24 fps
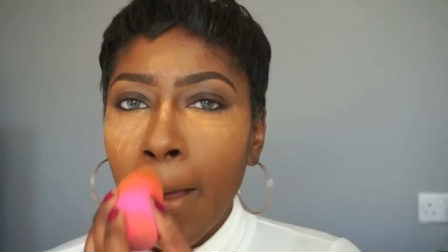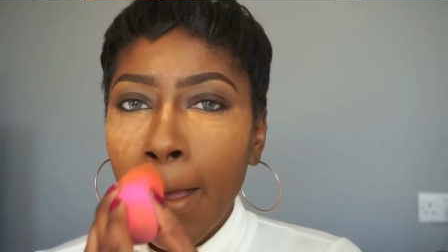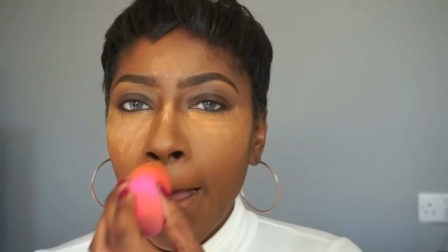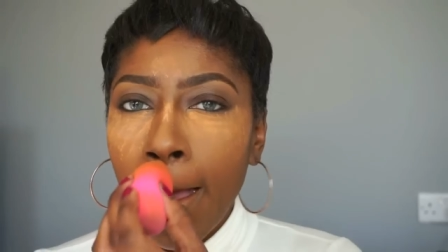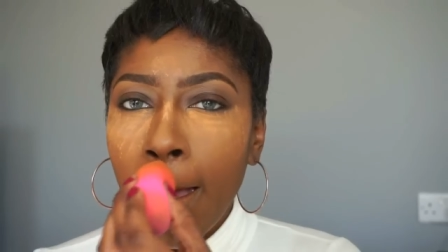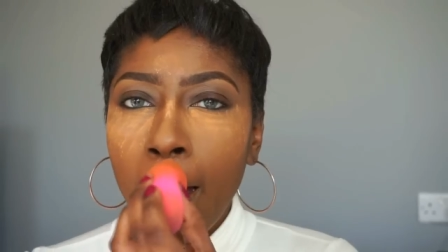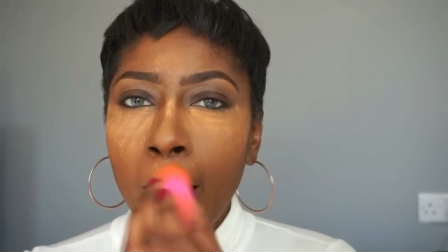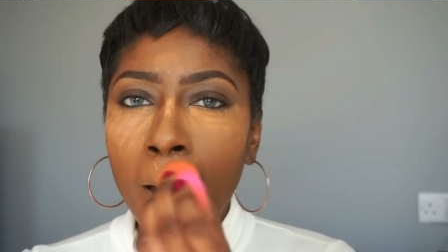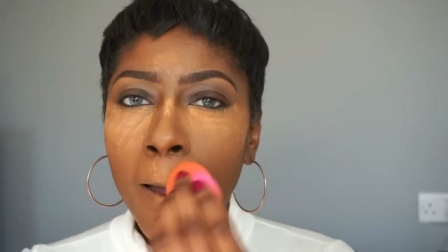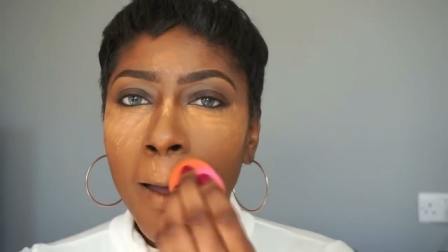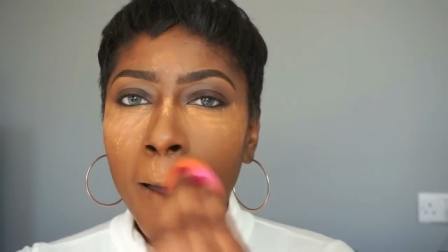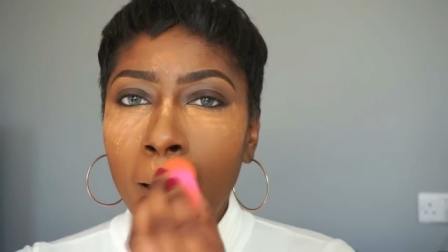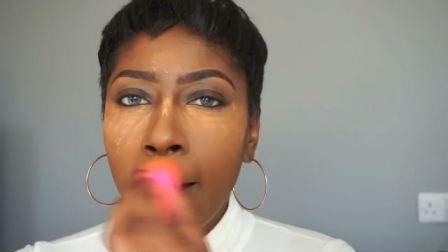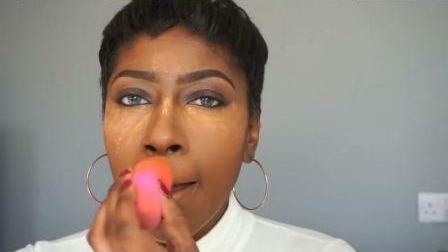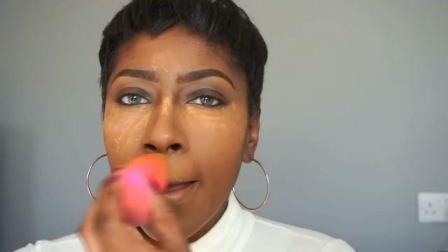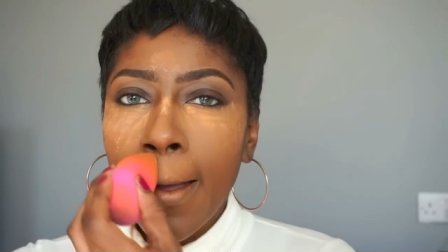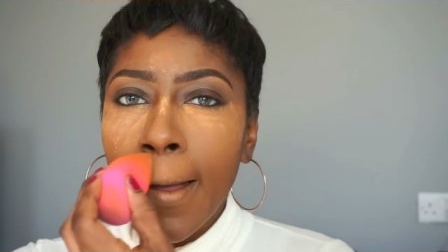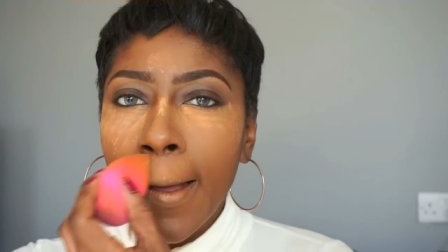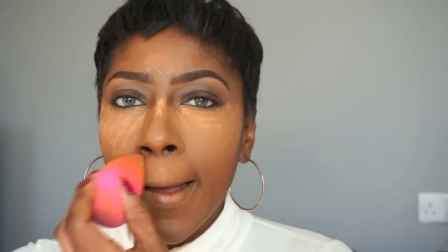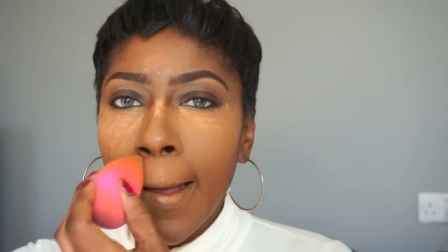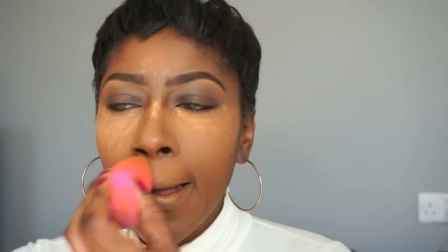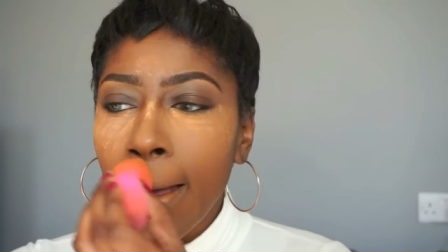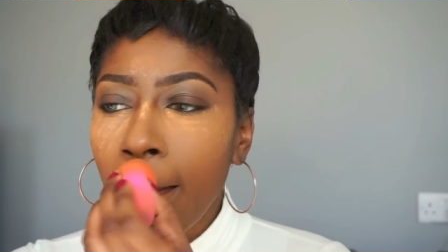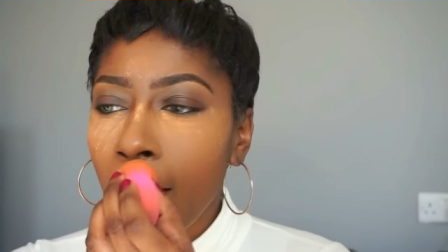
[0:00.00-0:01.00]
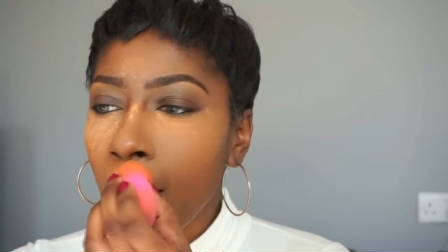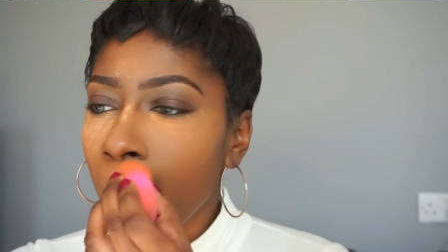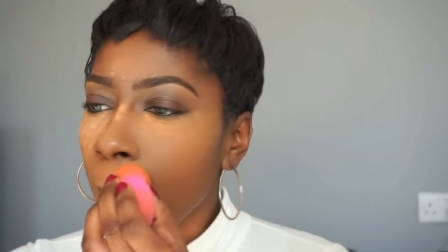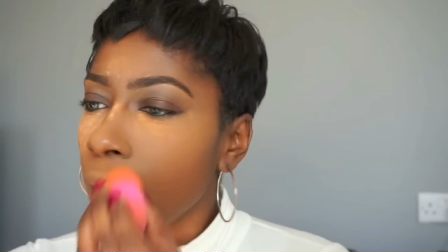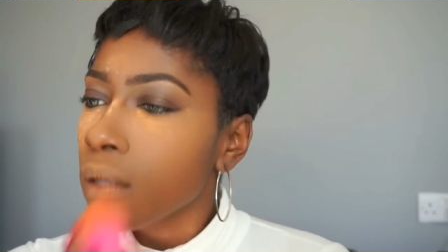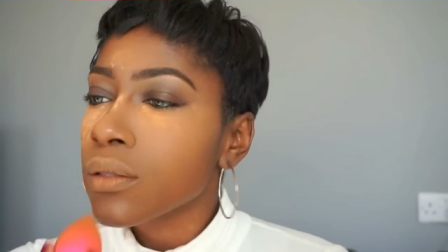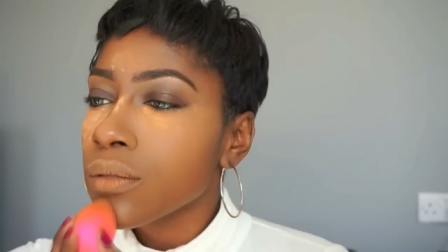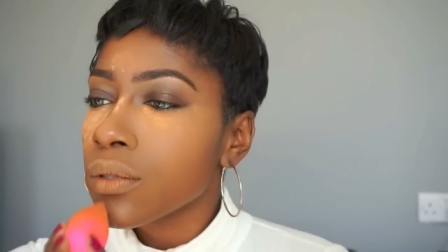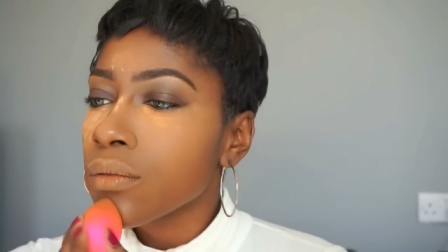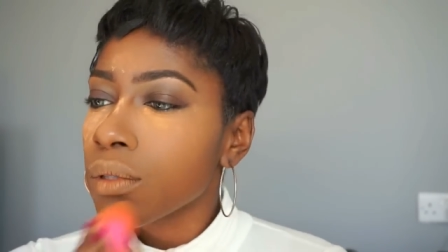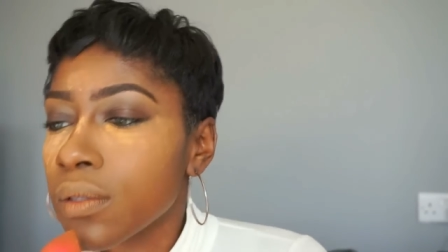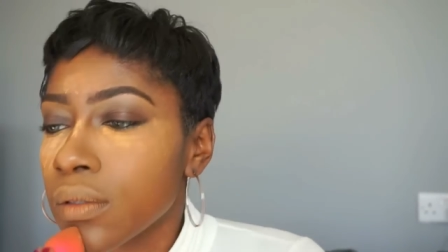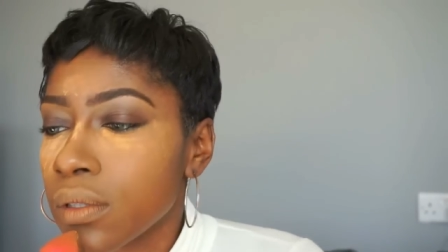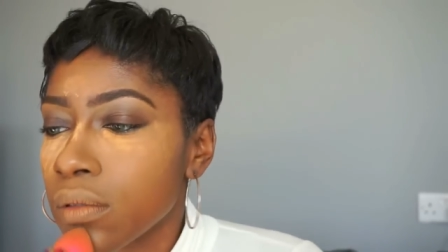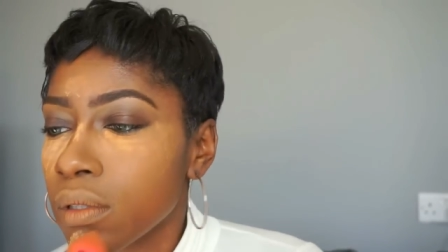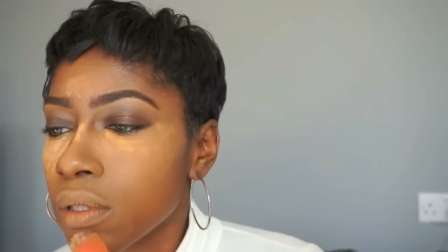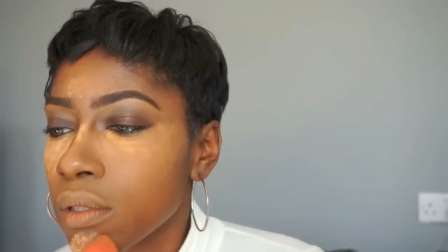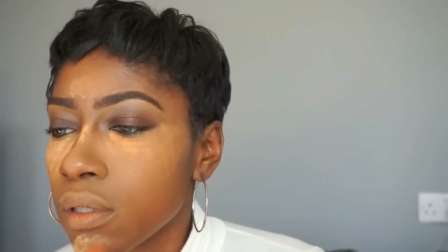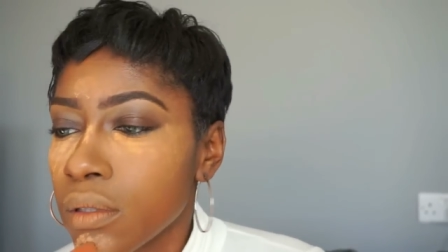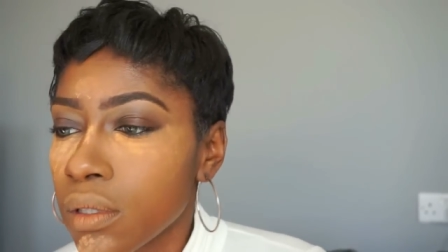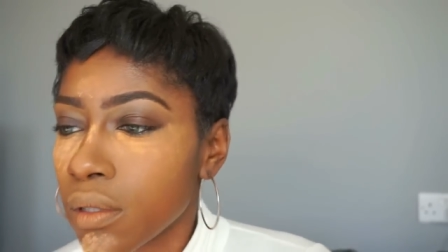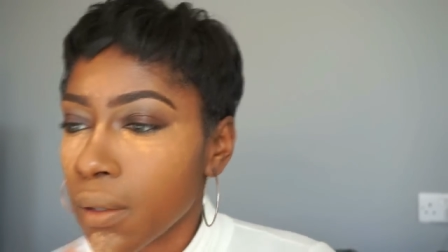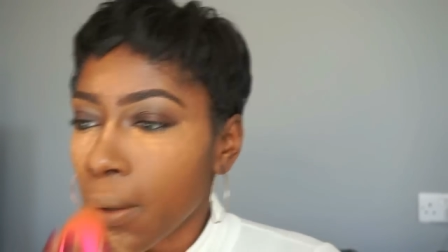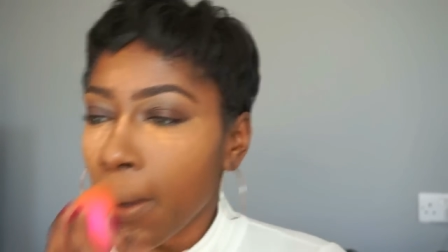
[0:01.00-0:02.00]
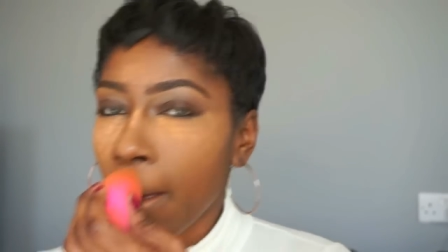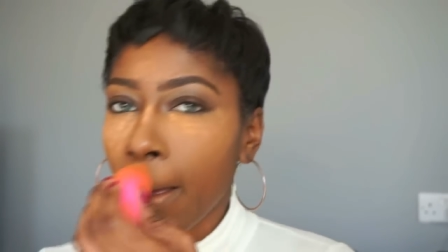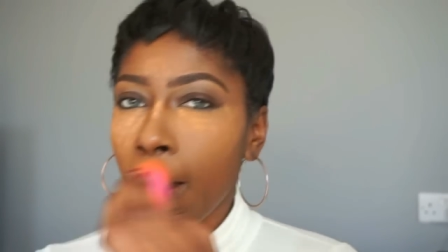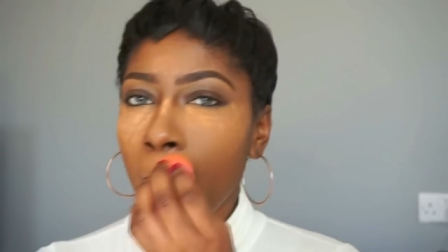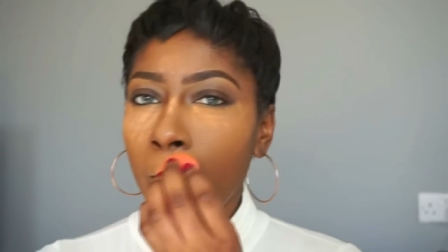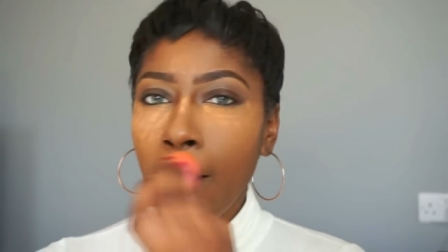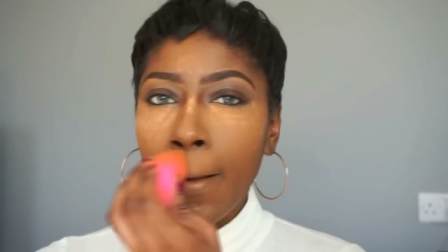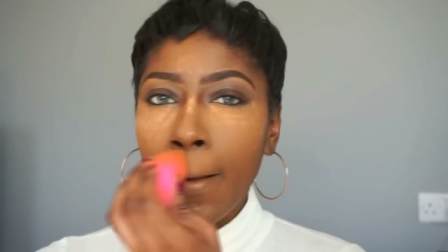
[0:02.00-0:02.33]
it doesn't leave any flashback and it was literally like